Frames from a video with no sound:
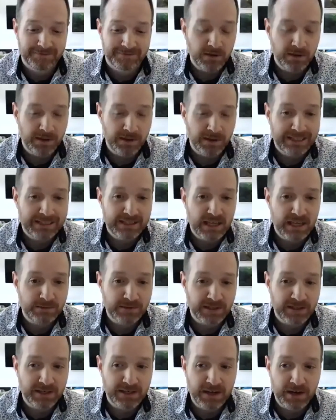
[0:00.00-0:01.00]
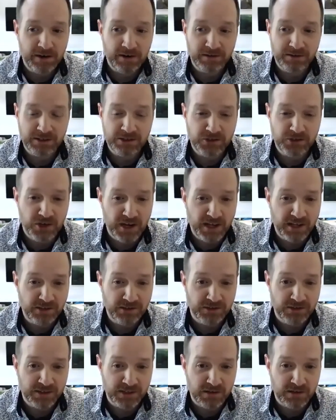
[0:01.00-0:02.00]
the landscape's going to inherently
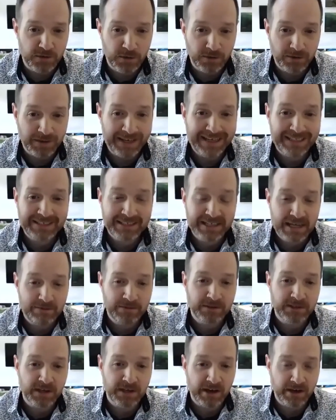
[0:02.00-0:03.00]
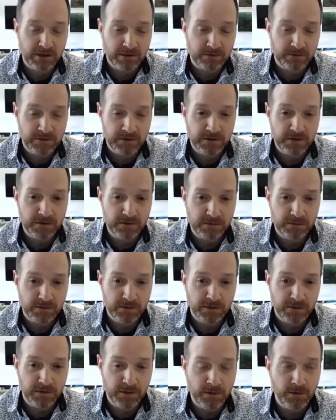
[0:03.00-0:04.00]
change. Like if you're a landscape photographer,
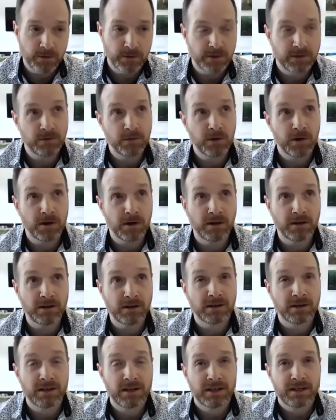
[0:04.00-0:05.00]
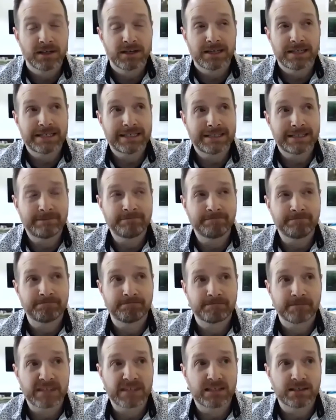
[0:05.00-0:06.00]
and you are
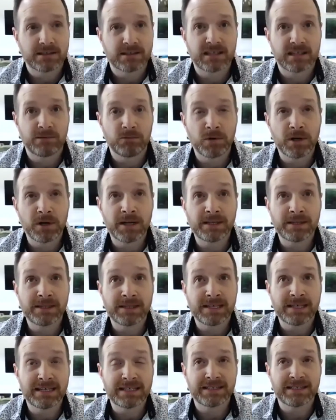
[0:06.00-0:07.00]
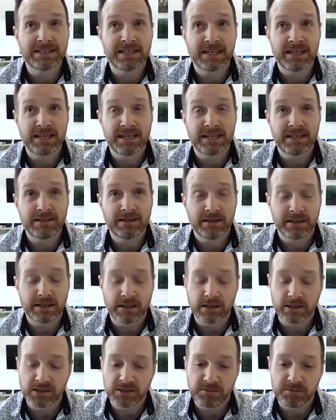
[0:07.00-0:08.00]
someone that, say, like
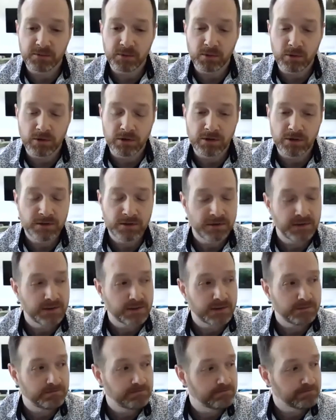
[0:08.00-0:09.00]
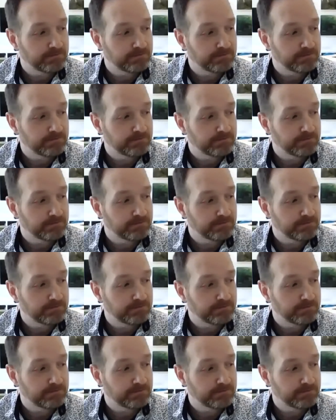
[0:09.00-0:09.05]
explores